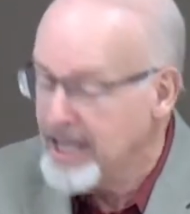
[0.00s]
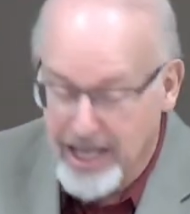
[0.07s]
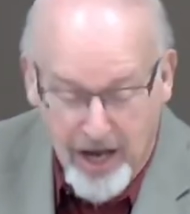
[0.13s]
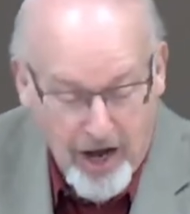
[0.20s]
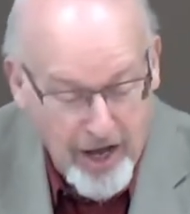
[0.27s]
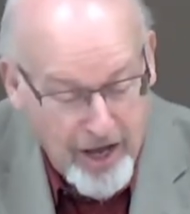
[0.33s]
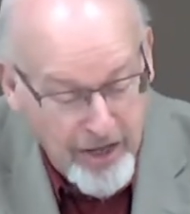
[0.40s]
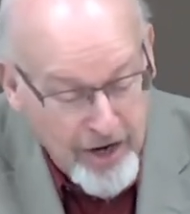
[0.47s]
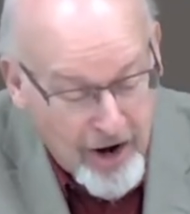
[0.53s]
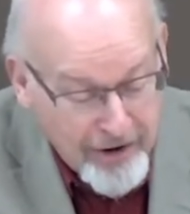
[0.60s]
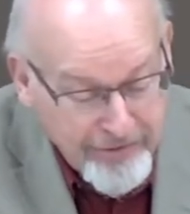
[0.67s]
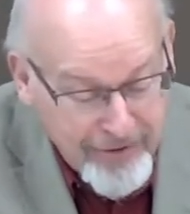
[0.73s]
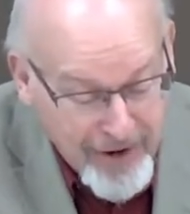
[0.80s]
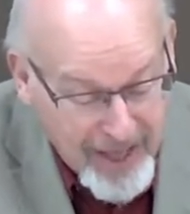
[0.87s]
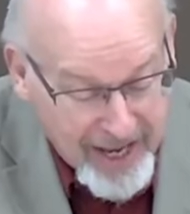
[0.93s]
On our
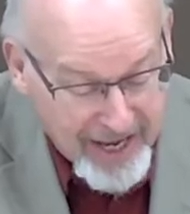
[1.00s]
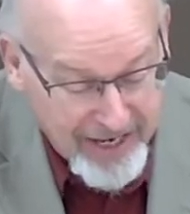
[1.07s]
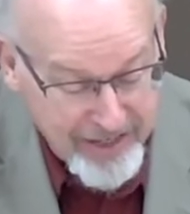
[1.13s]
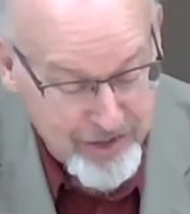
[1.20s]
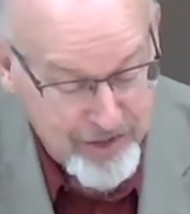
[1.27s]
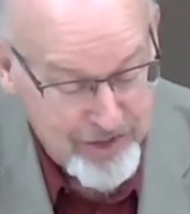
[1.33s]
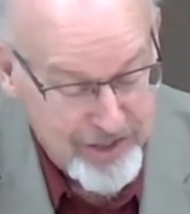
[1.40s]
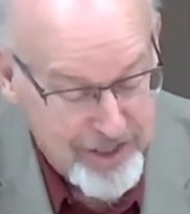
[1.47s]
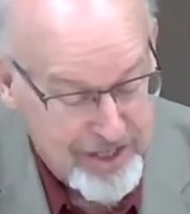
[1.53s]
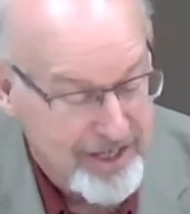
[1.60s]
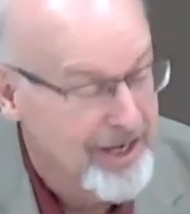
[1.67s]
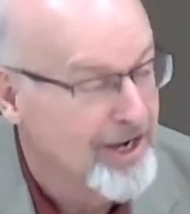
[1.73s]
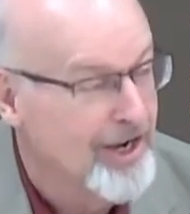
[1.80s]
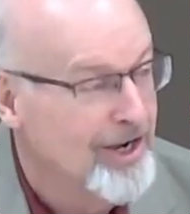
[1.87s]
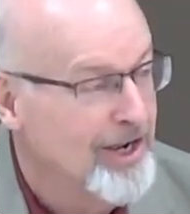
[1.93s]
flesh.
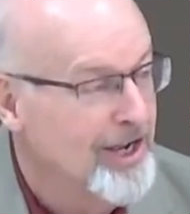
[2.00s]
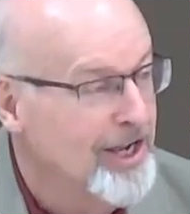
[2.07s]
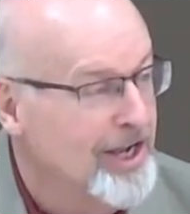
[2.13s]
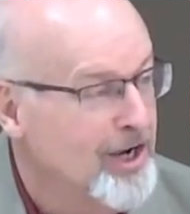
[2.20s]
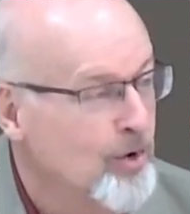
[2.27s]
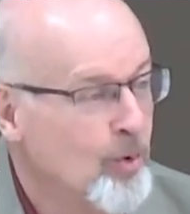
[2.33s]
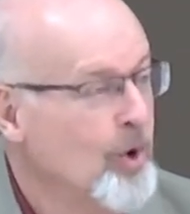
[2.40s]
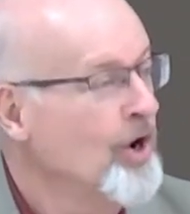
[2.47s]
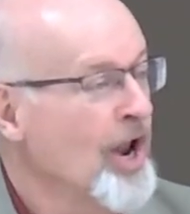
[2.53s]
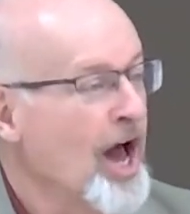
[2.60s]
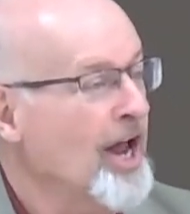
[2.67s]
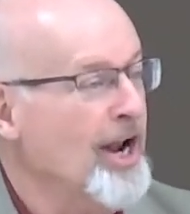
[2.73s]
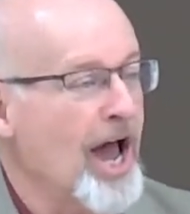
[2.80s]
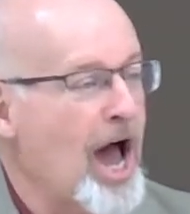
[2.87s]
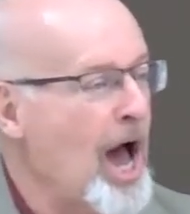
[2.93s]
We're
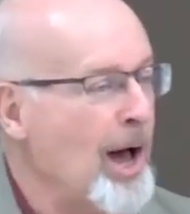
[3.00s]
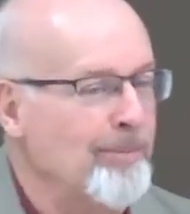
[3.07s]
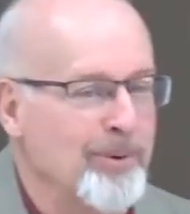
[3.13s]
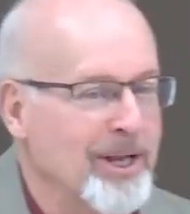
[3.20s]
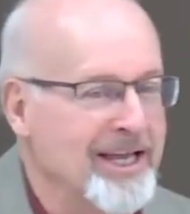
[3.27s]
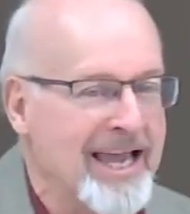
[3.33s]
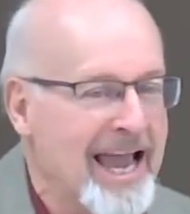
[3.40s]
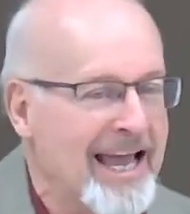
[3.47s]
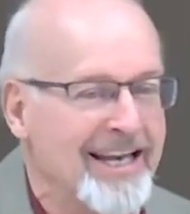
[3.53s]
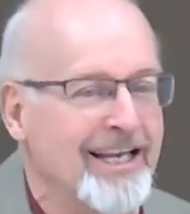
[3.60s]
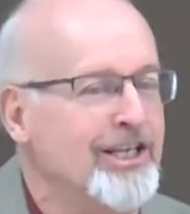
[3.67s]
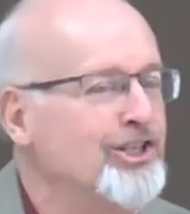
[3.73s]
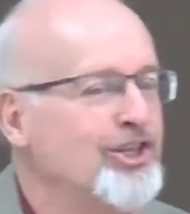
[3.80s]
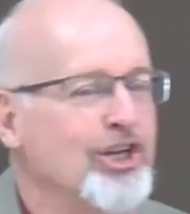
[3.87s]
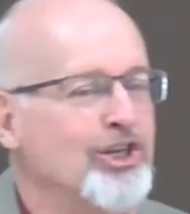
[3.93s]
not obligated
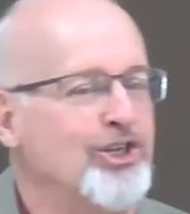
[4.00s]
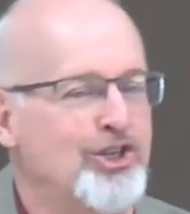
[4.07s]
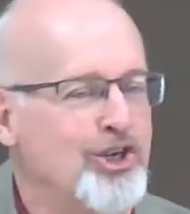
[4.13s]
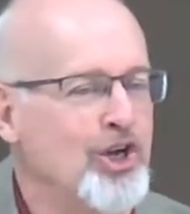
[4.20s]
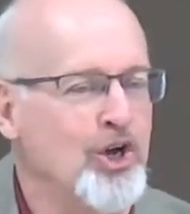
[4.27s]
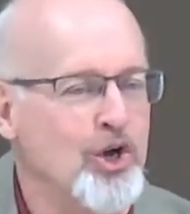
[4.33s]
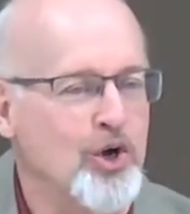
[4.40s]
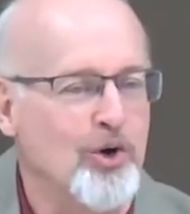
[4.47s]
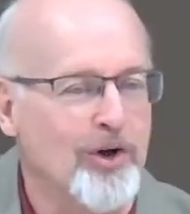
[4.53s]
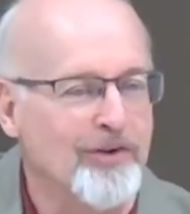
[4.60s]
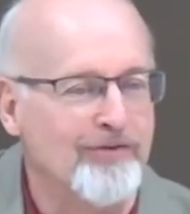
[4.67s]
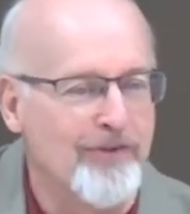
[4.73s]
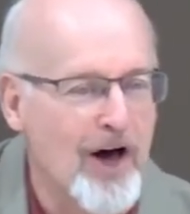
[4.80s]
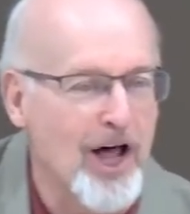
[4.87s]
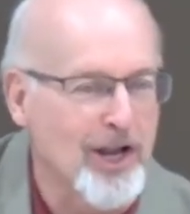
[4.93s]
to do and
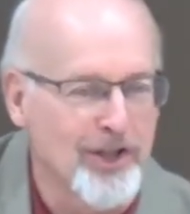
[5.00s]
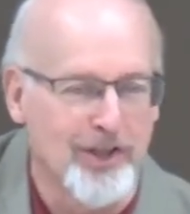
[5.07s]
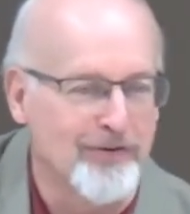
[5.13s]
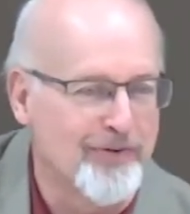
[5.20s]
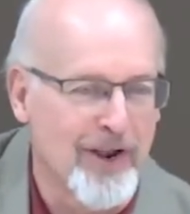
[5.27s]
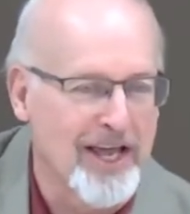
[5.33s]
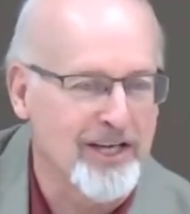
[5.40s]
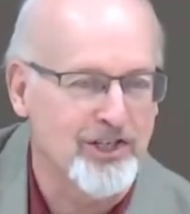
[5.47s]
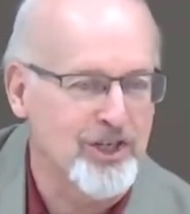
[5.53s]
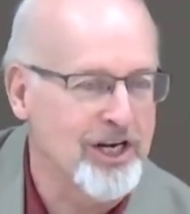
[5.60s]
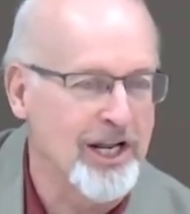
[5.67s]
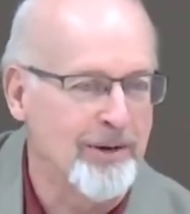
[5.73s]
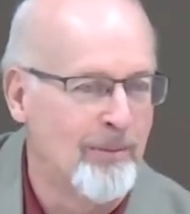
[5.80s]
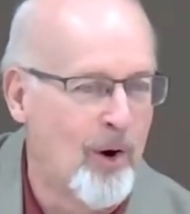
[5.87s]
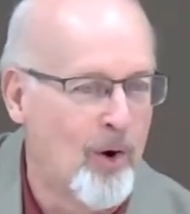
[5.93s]
follow the flesh
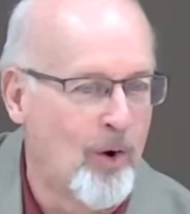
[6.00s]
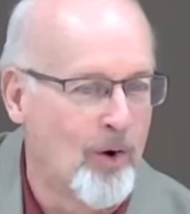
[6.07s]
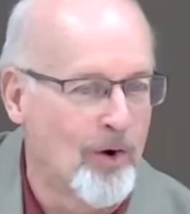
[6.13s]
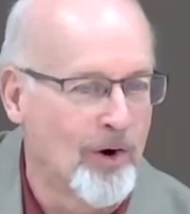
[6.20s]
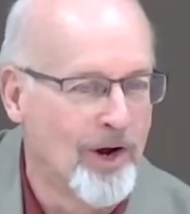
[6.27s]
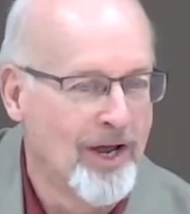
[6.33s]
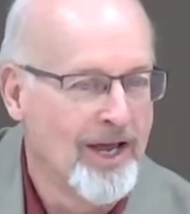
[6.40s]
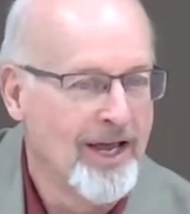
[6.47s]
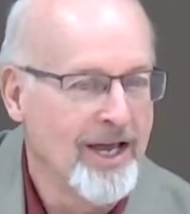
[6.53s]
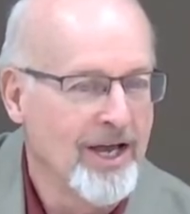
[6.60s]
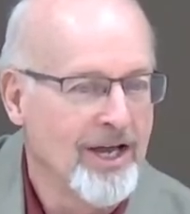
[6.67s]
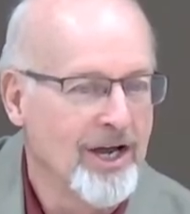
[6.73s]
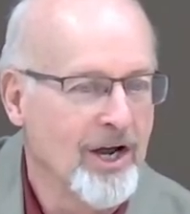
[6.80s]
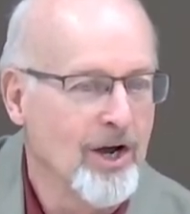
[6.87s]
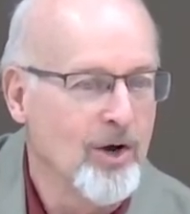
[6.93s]
anymore.
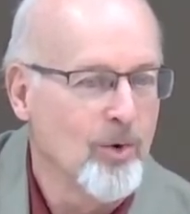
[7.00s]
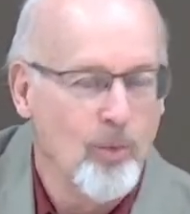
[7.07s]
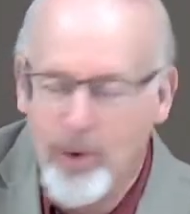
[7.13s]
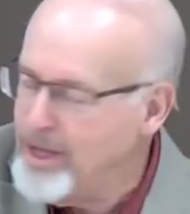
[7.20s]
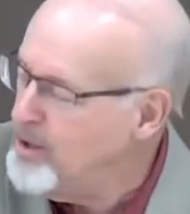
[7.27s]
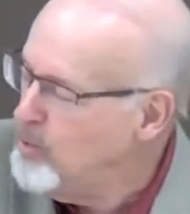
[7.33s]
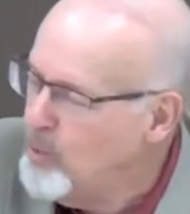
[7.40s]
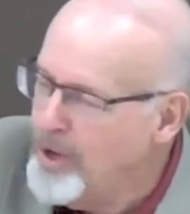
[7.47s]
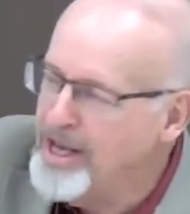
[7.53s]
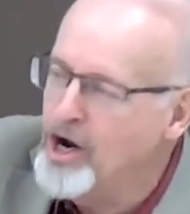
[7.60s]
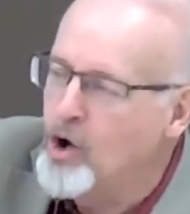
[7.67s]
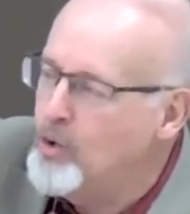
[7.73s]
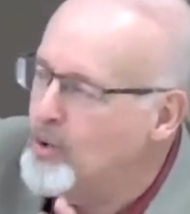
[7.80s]
We don't